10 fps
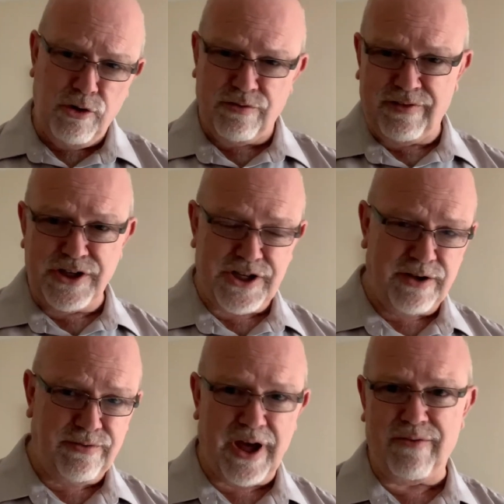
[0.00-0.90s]
of regen
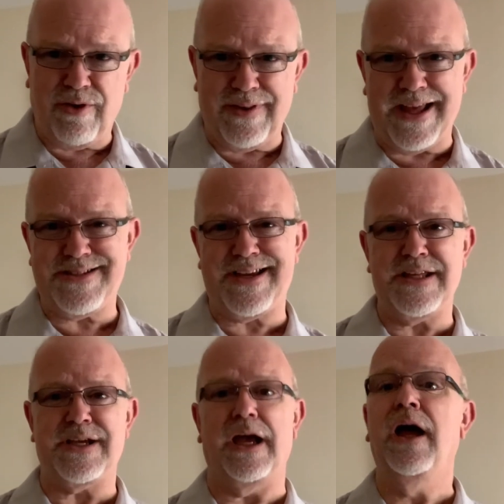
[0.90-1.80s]
if you have it on that
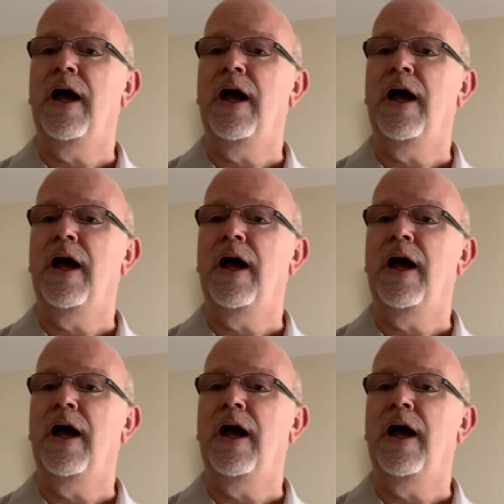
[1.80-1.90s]
setting.